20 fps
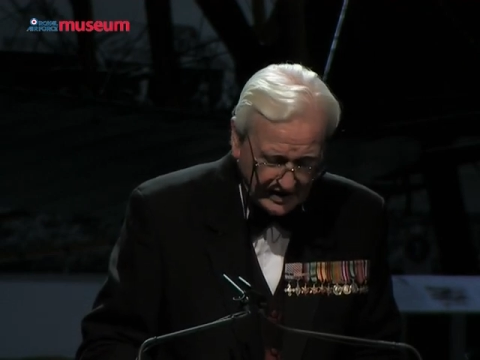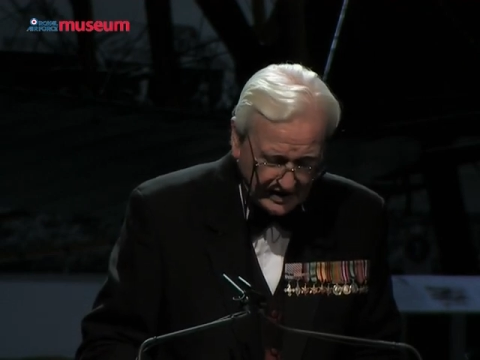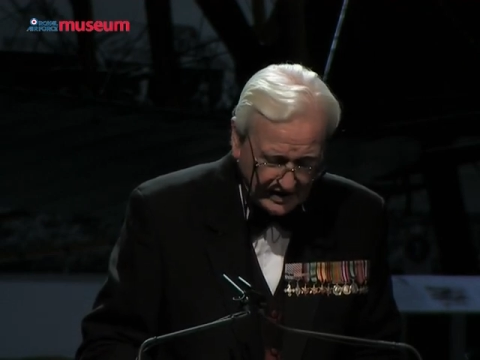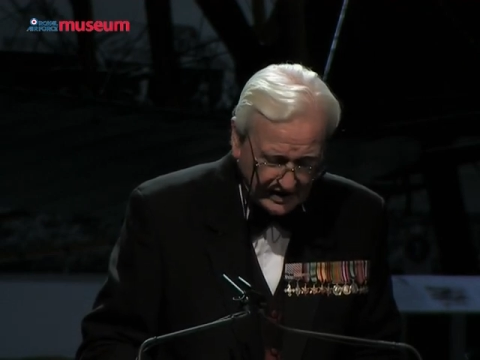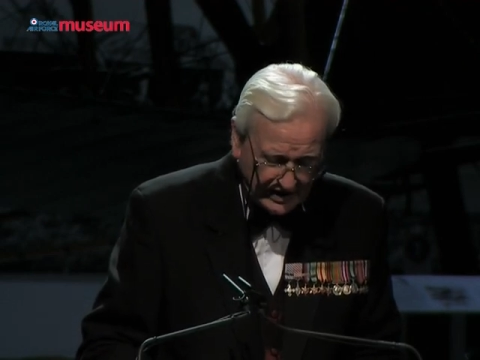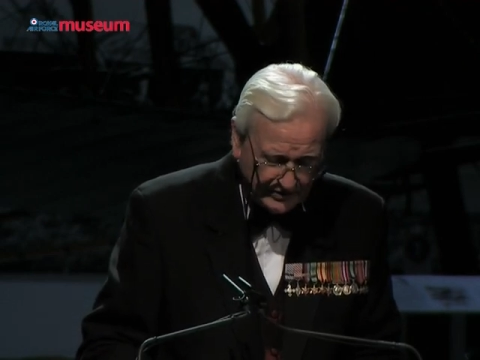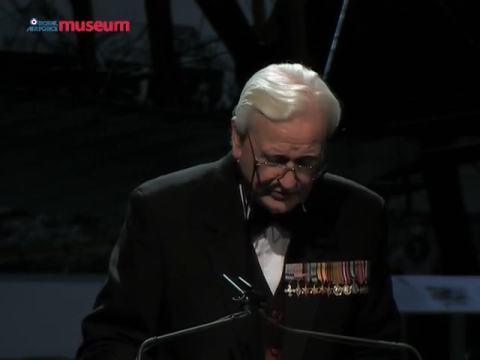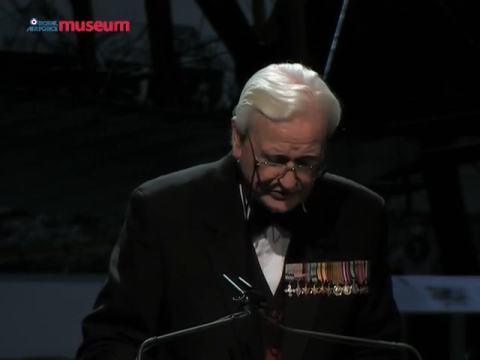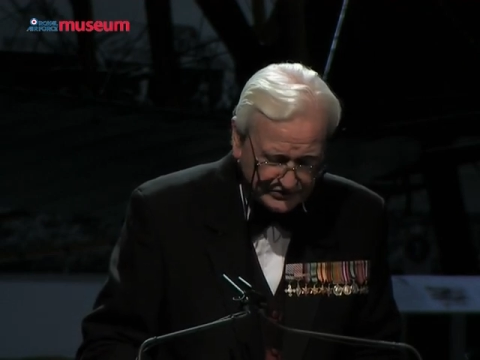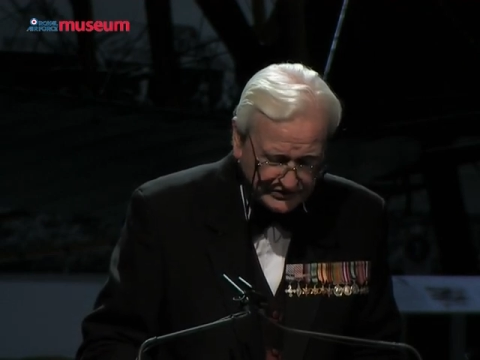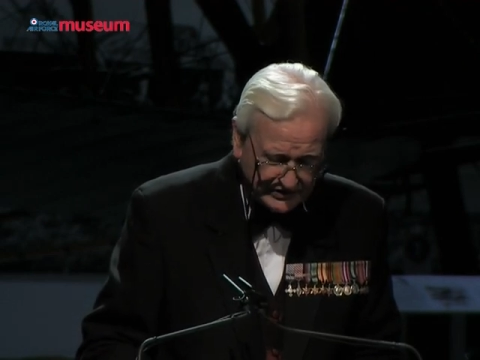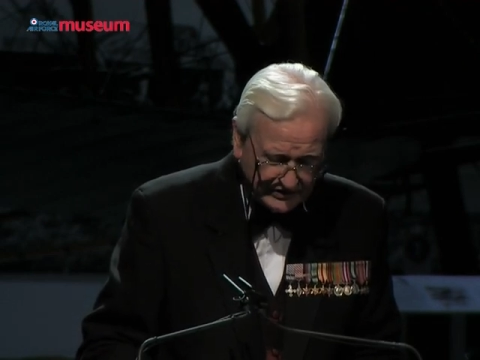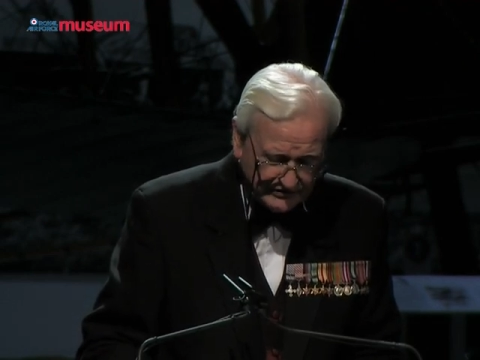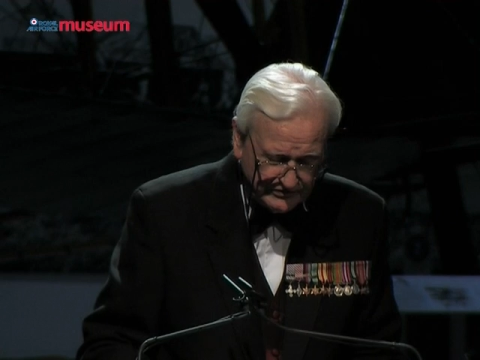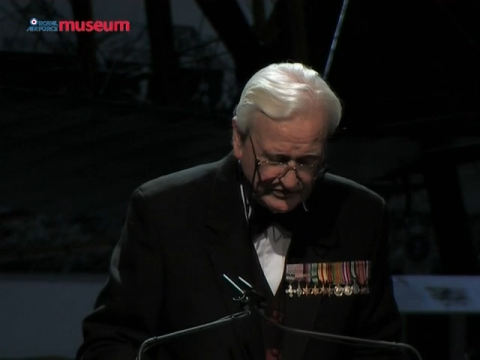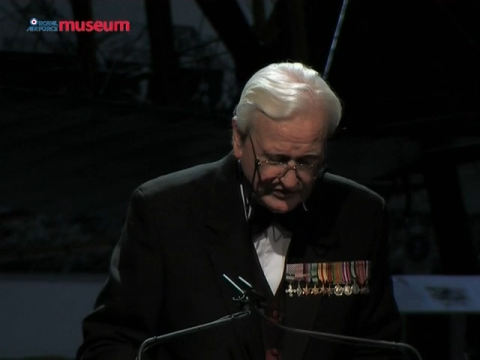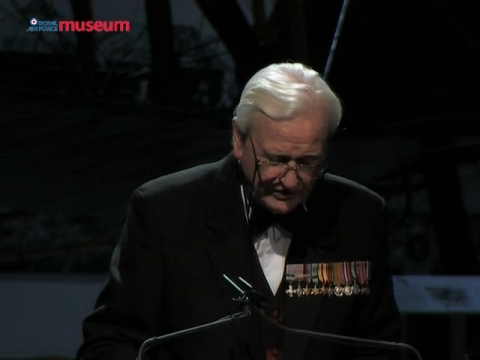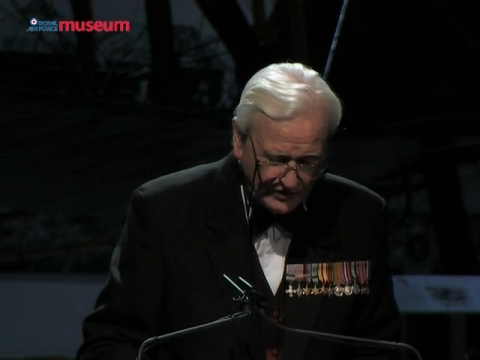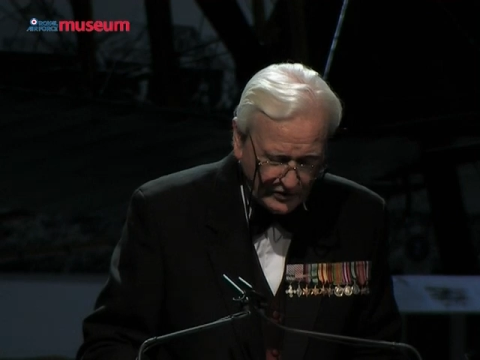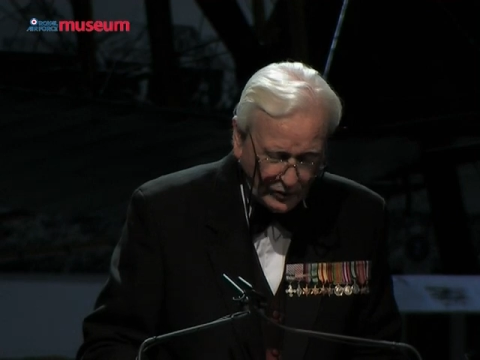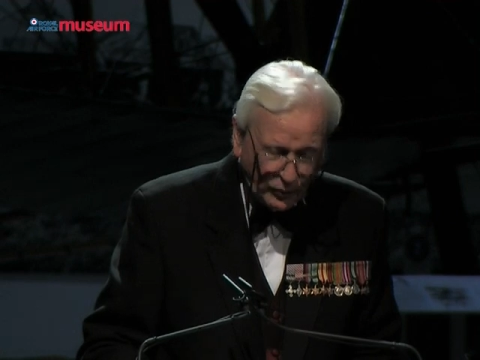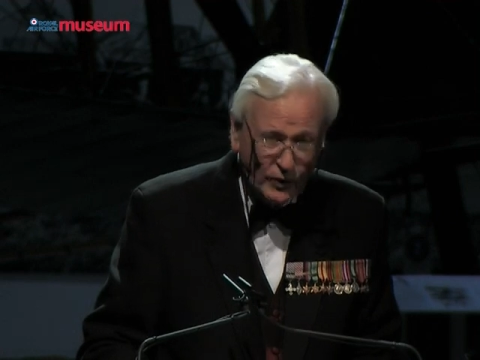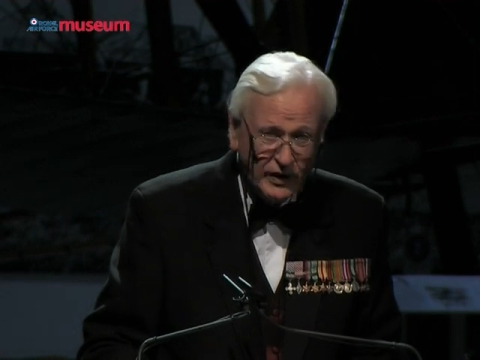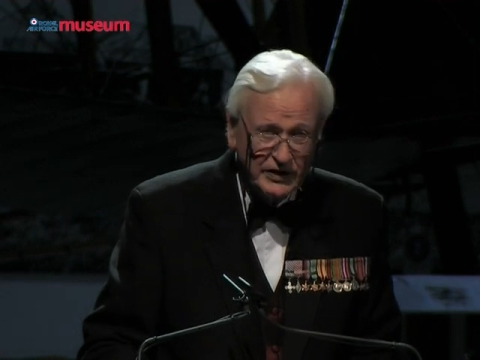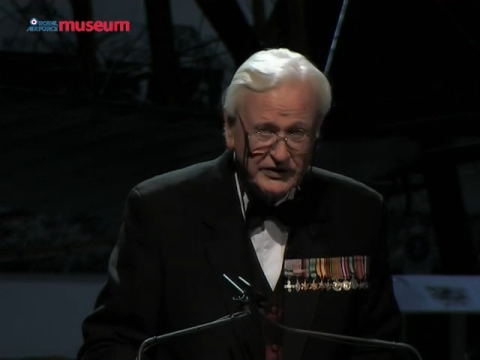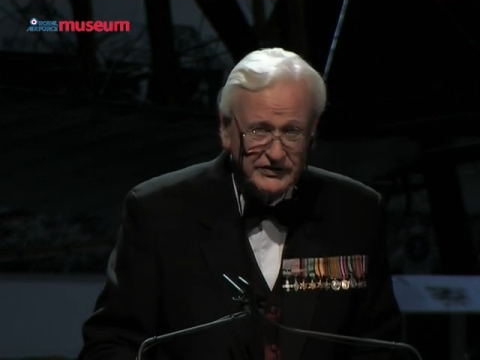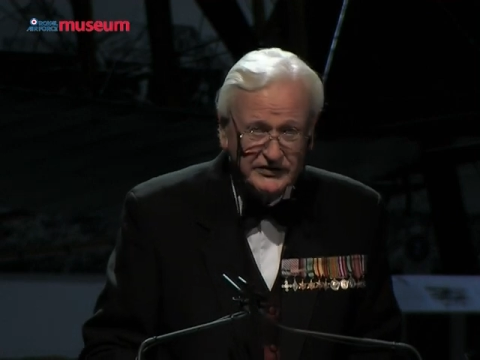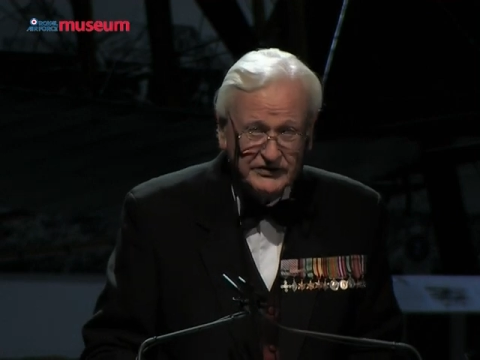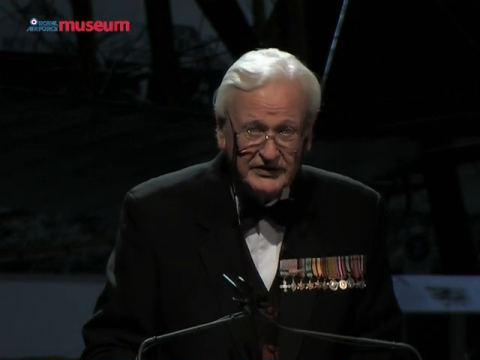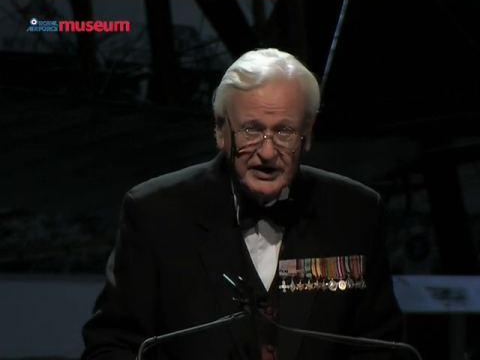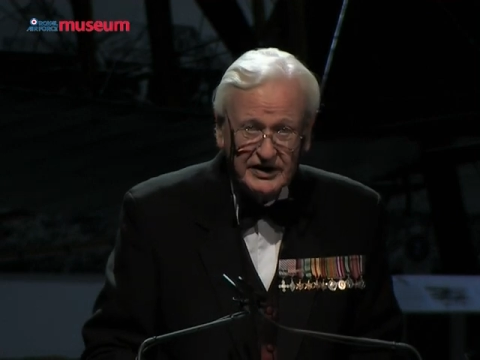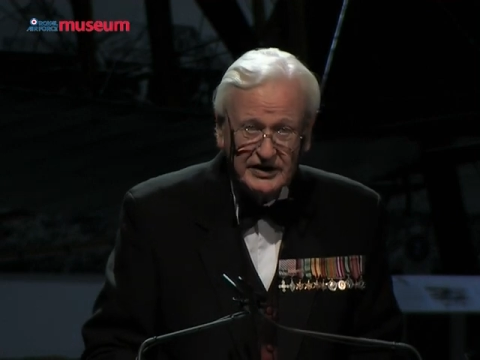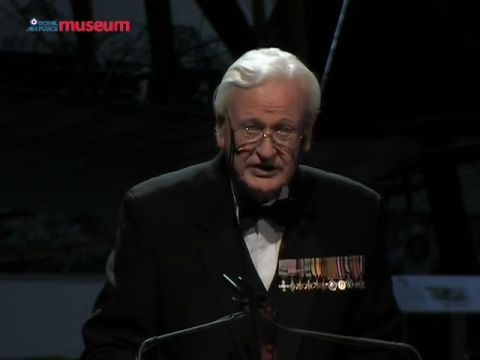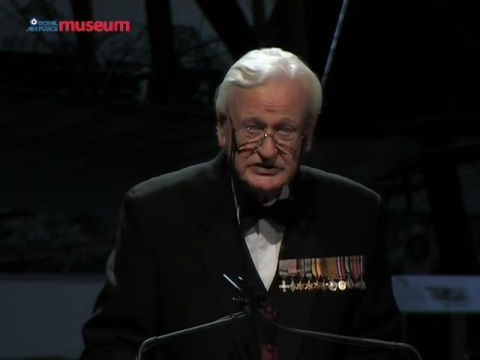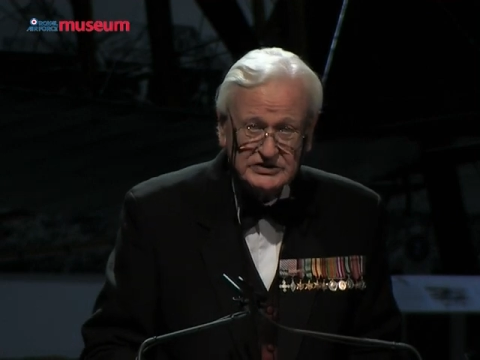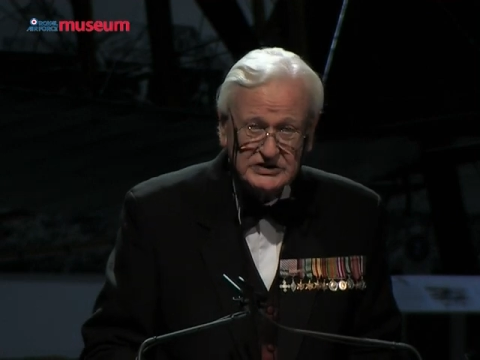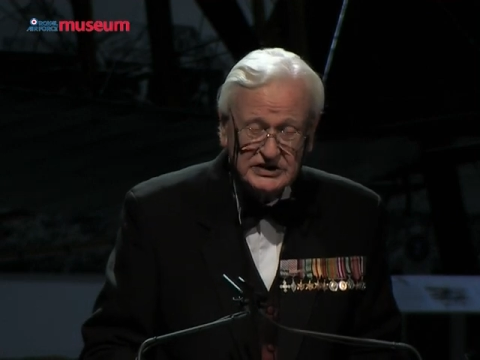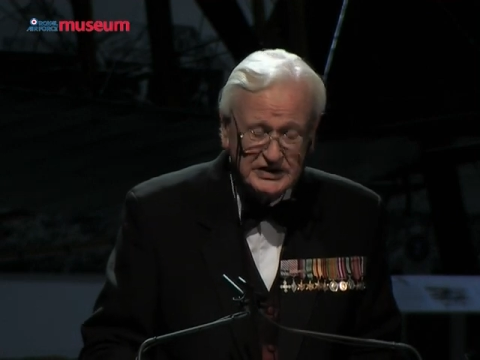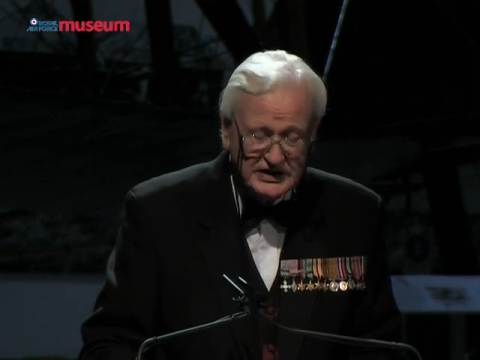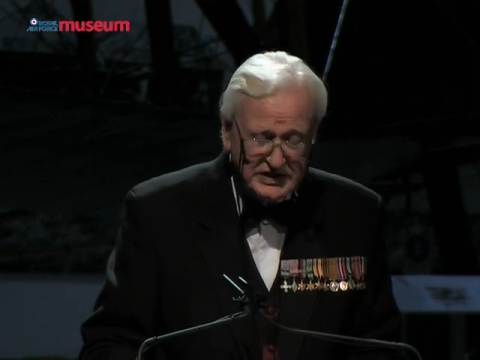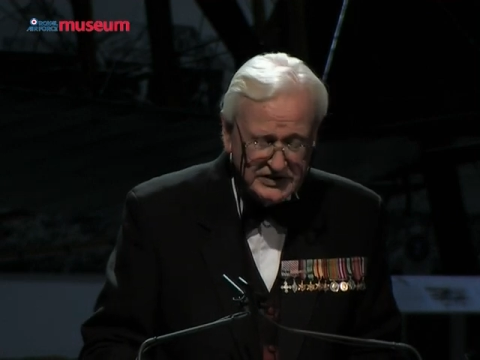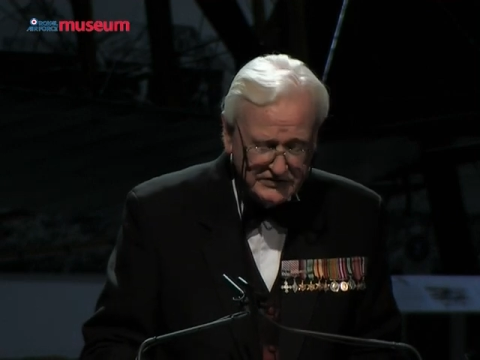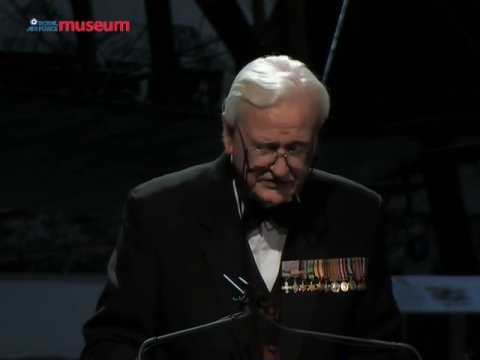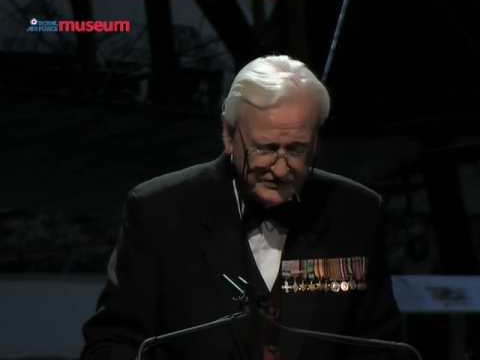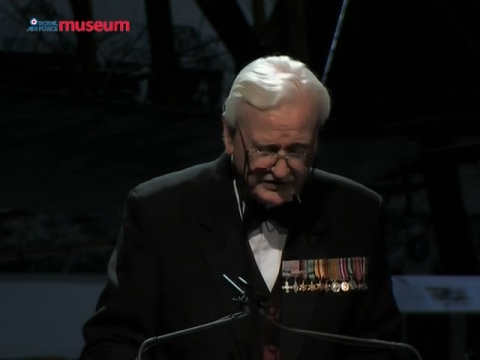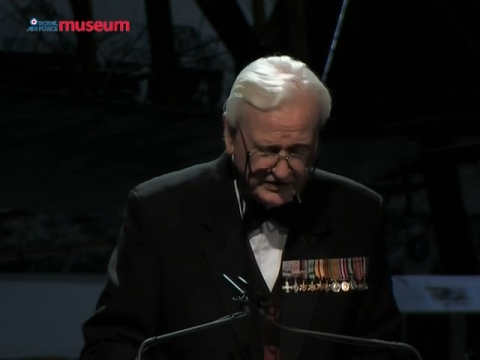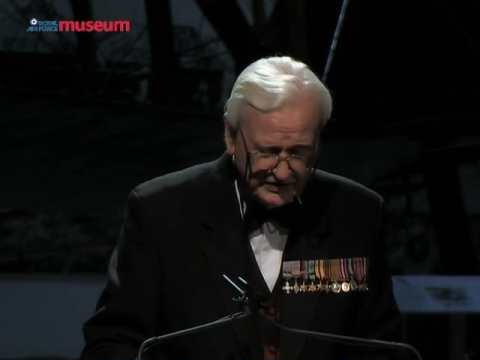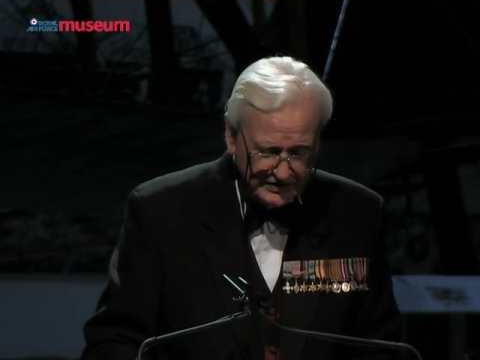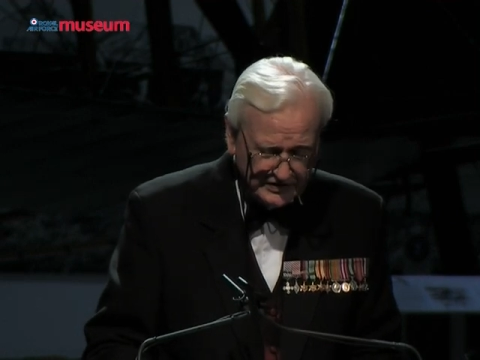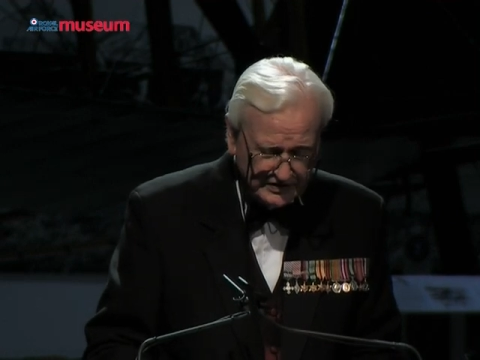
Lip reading: I was given 1 day's leave,